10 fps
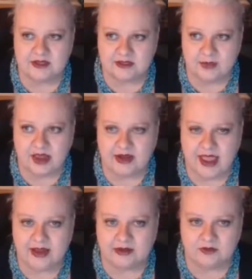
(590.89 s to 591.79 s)
It's about
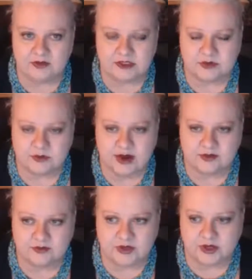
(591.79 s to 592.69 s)
additive and
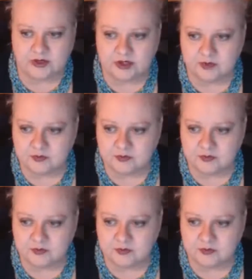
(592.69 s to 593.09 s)
subtractive color.